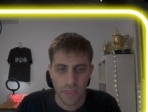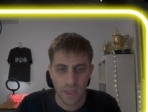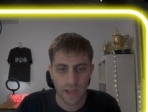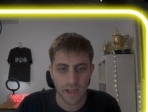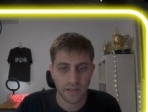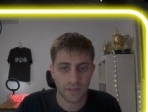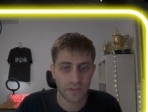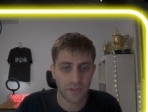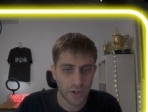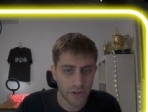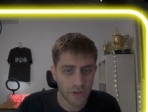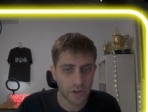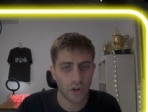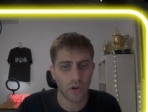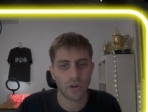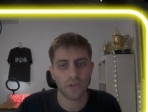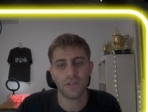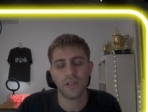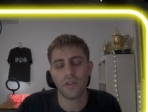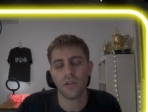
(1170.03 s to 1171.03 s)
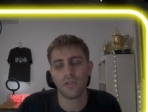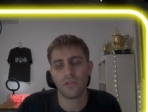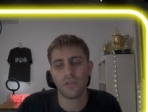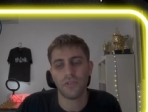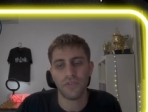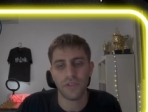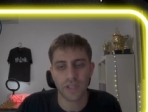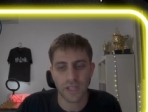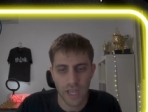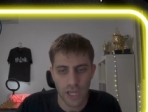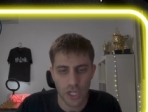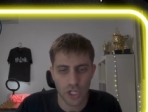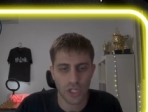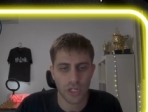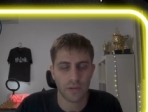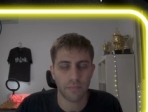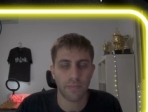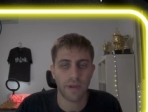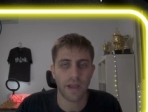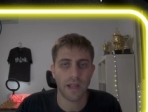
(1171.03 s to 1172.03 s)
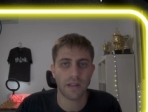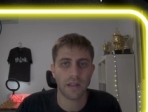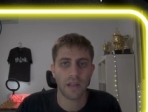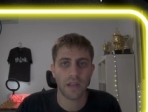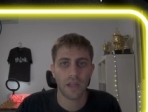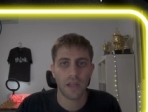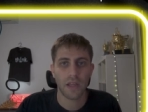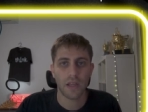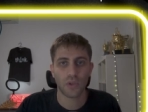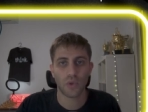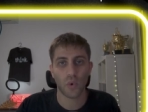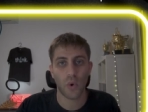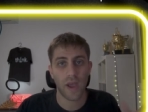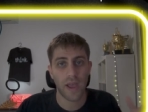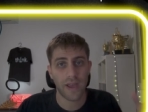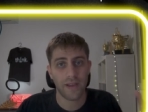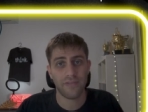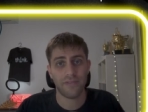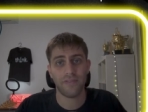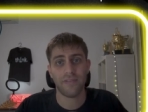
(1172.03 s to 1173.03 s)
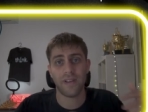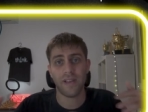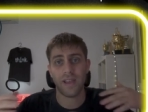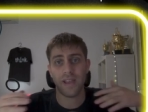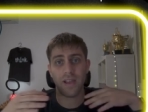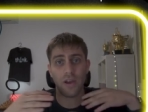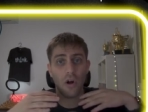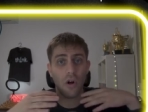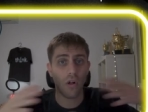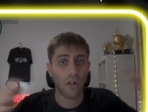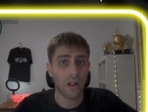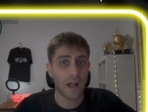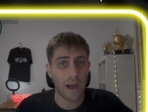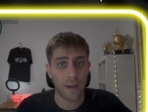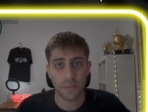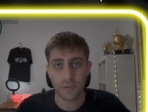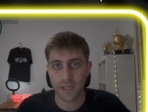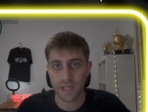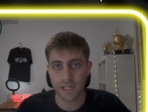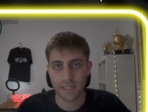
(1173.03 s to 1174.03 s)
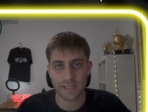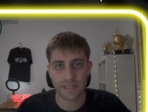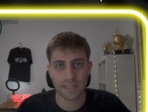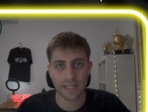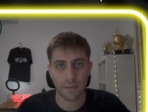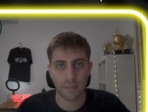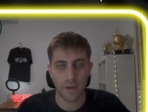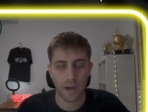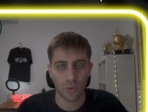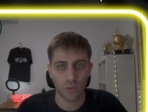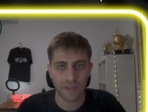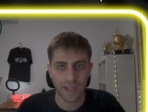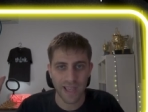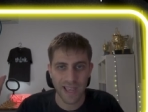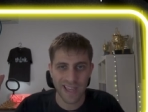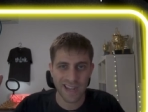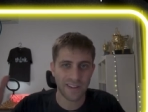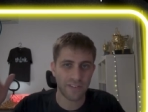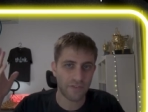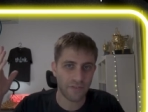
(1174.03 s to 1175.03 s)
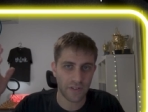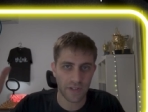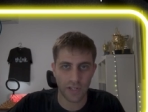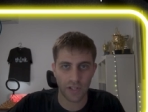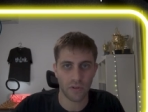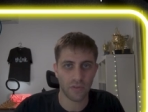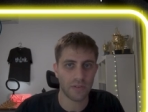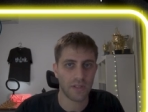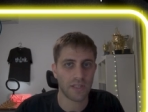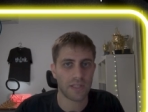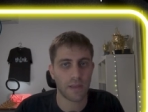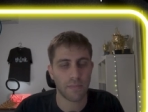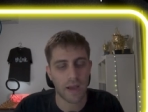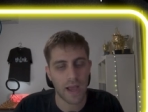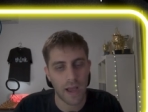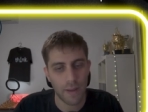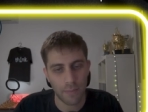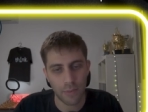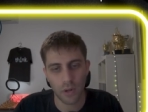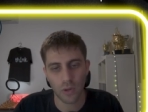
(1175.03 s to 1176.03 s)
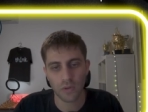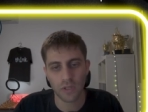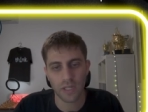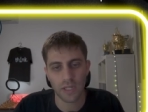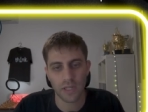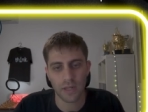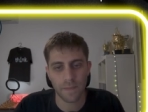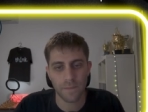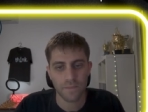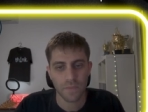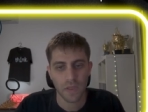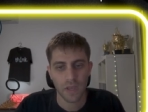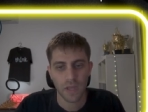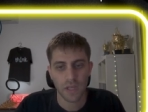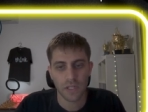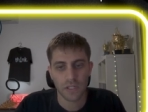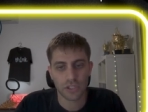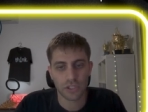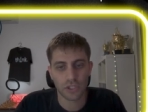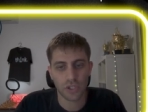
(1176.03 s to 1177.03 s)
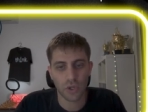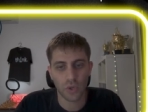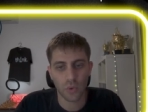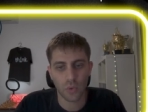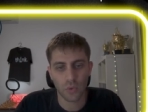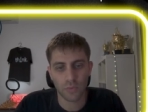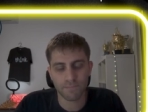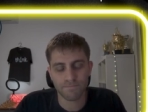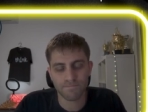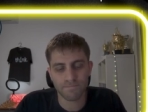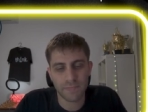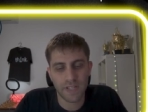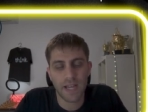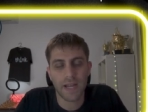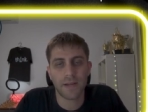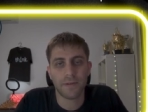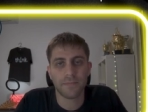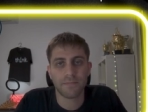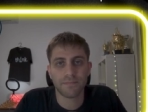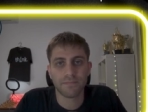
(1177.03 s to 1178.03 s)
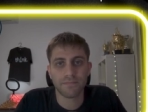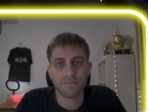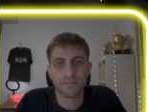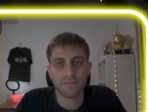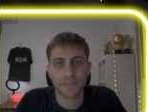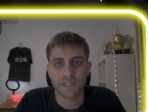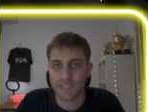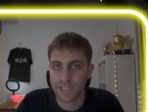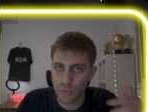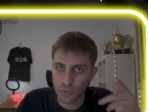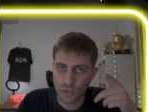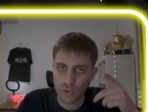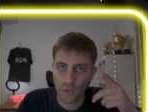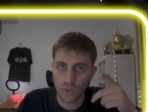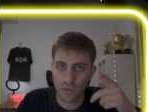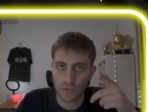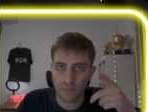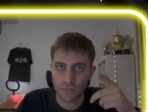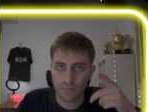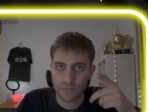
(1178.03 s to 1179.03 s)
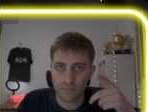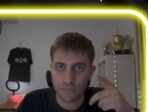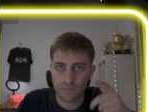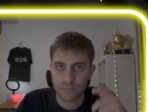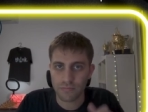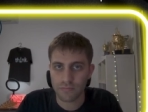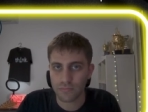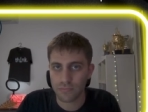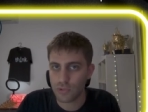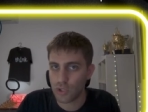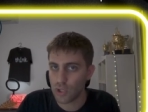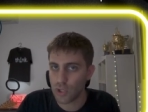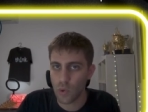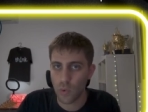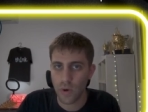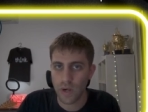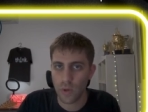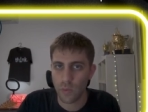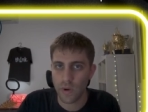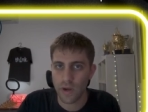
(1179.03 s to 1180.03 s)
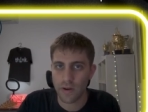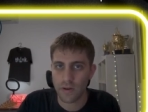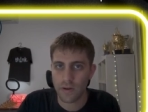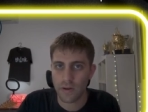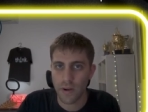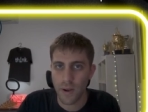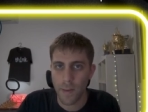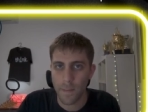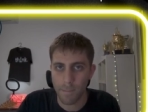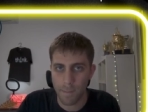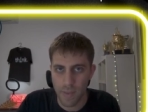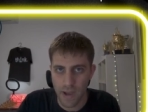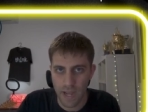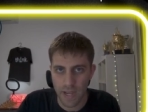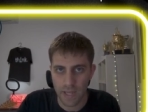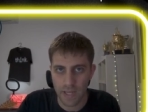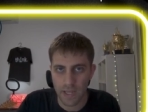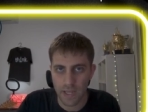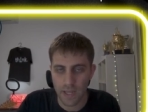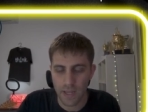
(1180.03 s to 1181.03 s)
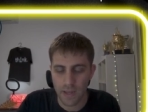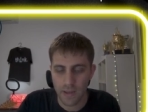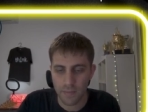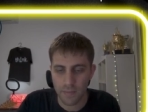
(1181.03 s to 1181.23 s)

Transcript: and turn on the notification bell to have uh, all updates about any video that I'm uploading. So yeah, see you soon. Don't go anywhere. Bye.